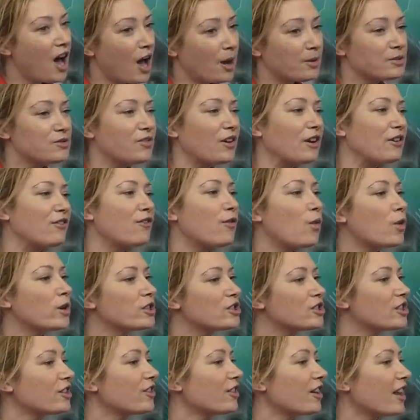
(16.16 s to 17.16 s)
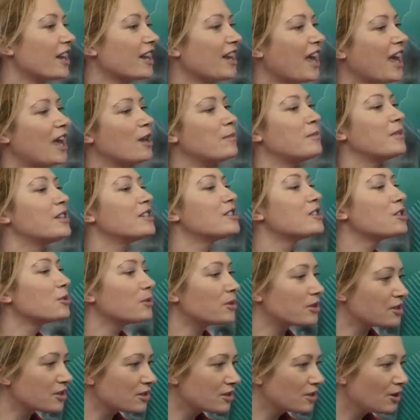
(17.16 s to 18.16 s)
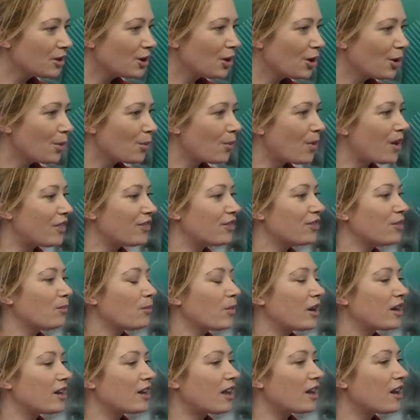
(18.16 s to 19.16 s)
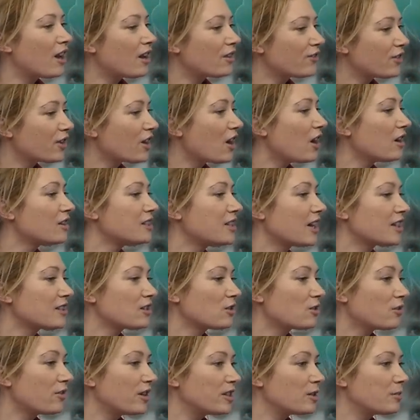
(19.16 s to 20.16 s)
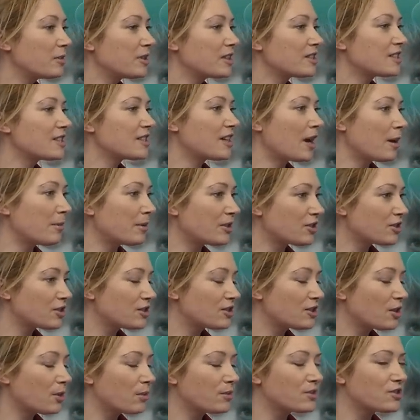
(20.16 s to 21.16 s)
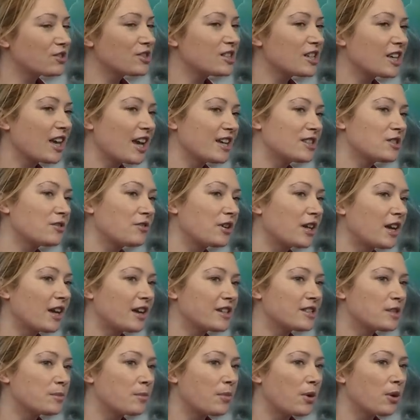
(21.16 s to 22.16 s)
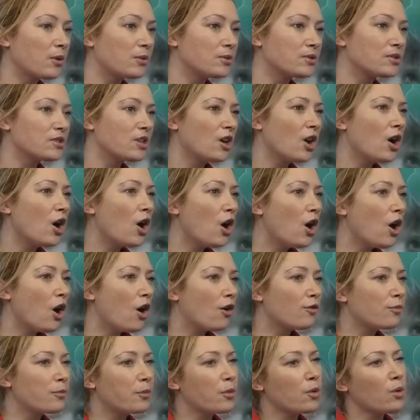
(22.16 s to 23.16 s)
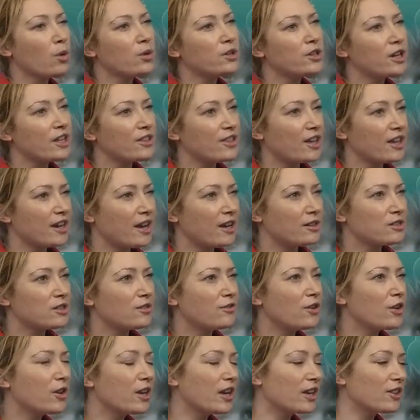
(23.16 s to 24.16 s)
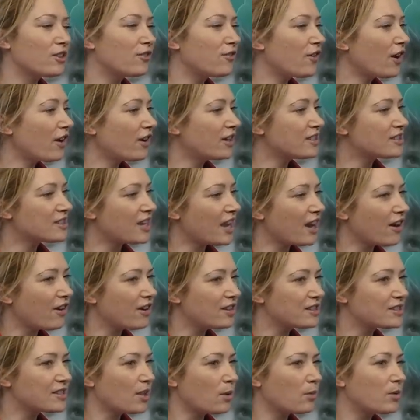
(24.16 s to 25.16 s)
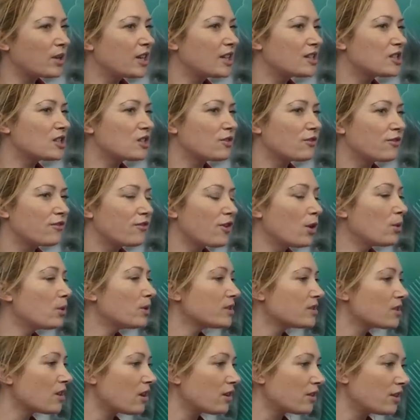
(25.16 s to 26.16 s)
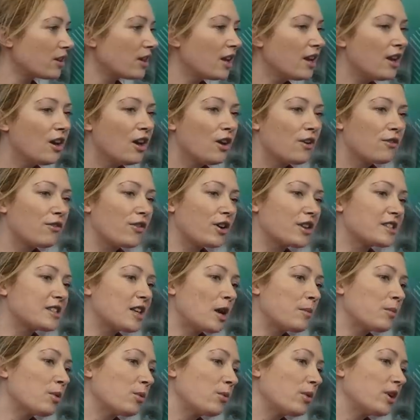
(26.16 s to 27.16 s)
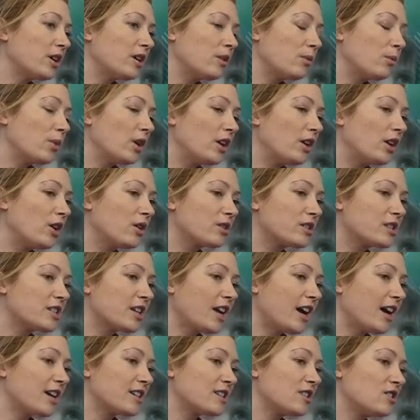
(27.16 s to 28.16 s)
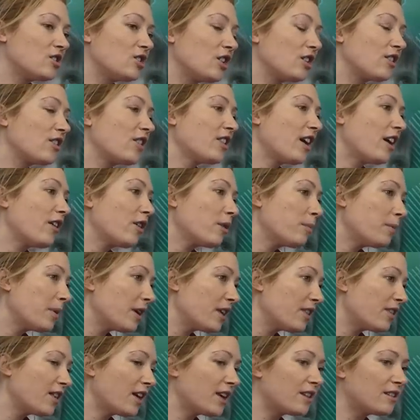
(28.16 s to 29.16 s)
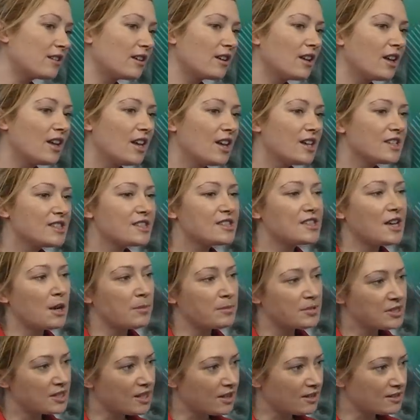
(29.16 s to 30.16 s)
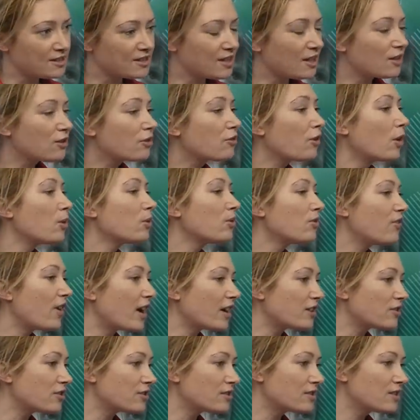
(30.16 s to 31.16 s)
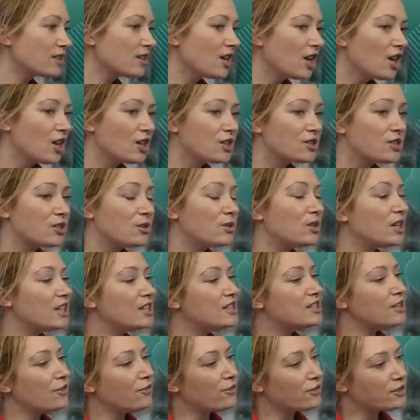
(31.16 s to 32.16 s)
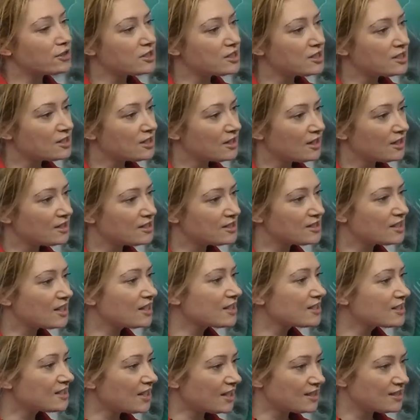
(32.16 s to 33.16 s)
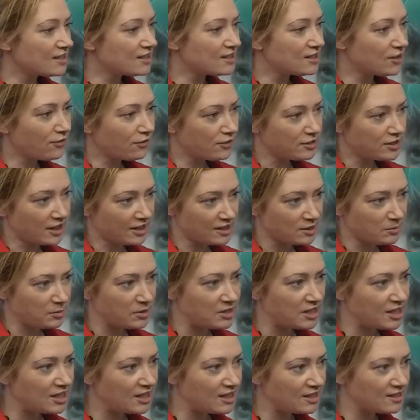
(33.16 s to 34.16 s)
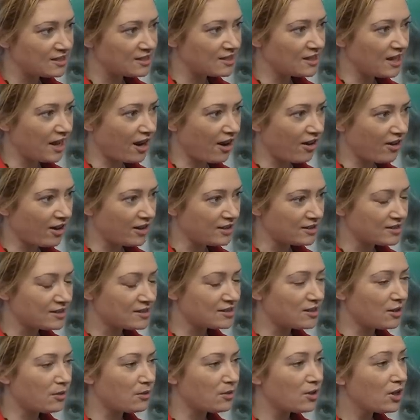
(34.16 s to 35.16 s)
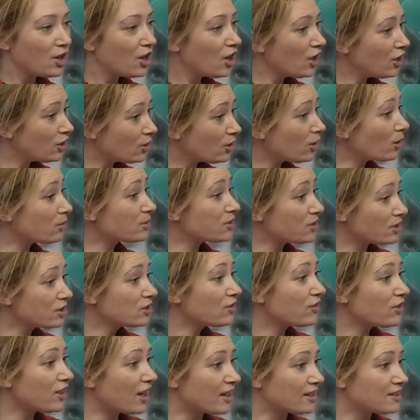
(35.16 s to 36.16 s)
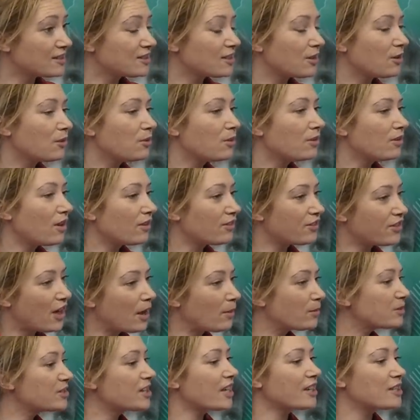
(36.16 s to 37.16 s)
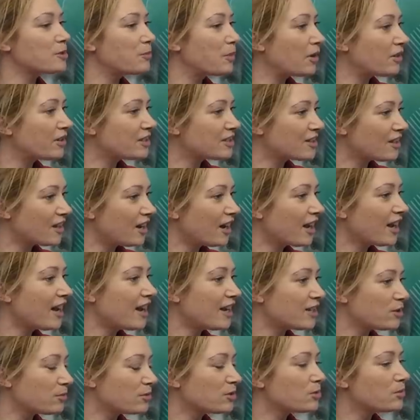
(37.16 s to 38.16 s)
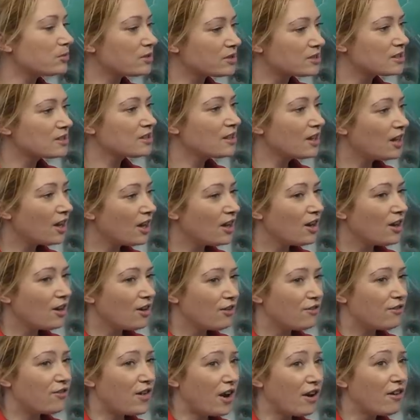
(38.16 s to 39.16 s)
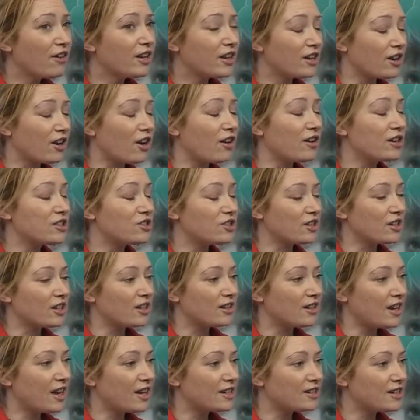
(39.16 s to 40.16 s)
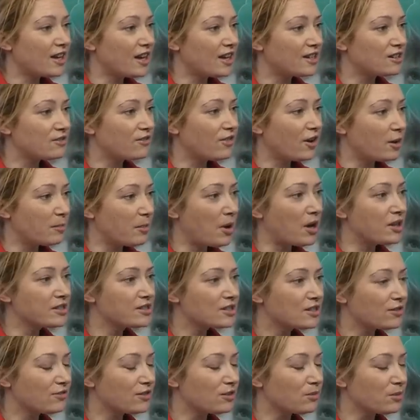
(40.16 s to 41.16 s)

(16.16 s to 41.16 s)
I was very fortunate that I came into it when a lot of the contact had already been established. So it was just a case really, I suppose, of broadening that out, of looking at the various areas that we needed to focus on. For example, we looked at gene therapy, then stem cells, then growth factors. So you need different skill sets and different expertise areas. So you go search for that. So that was the experience that I had, which was very encouraging and very positive.